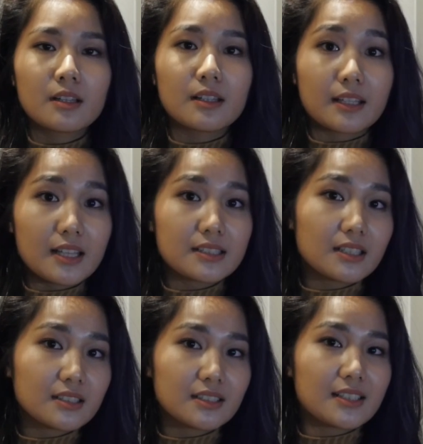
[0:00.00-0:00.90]
The case
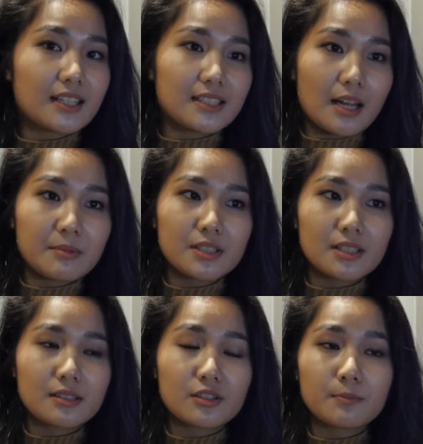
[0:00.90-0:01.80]
tells us that
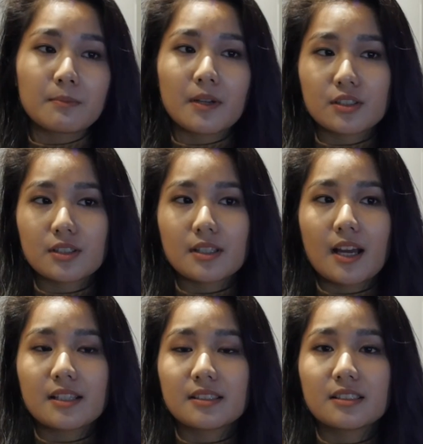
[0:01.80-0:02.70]
damages should be measured
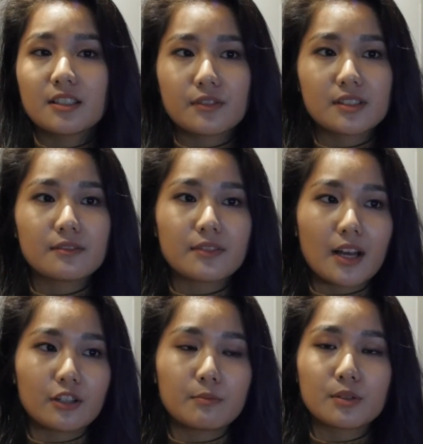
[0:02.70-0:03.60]
as the difference in
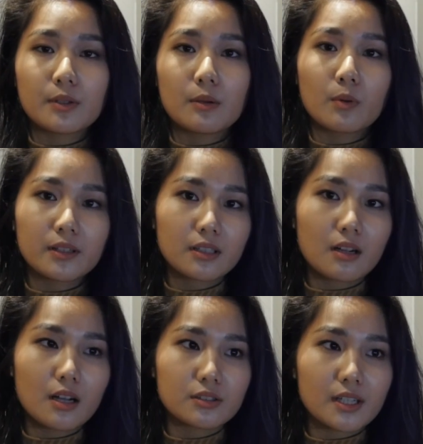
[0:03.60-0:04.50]
value between what the
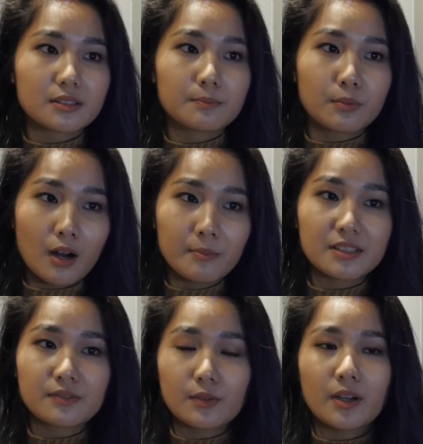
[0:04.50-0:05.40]
contract
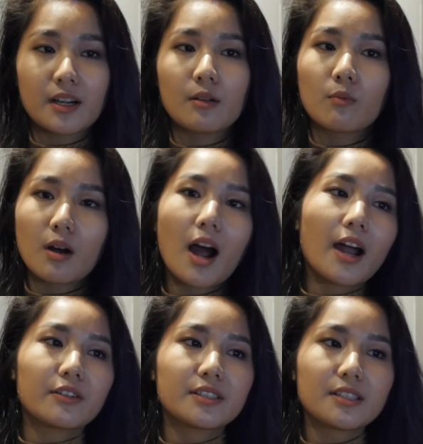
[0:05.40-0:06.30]
promised for and what
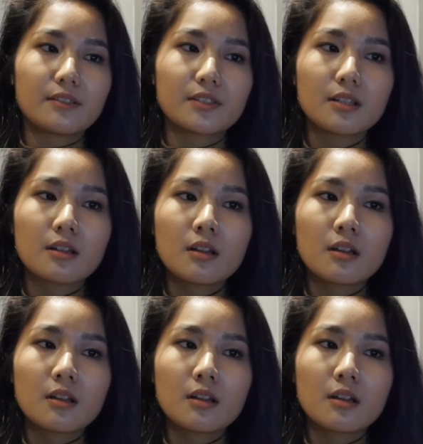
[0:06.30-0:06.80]
I received.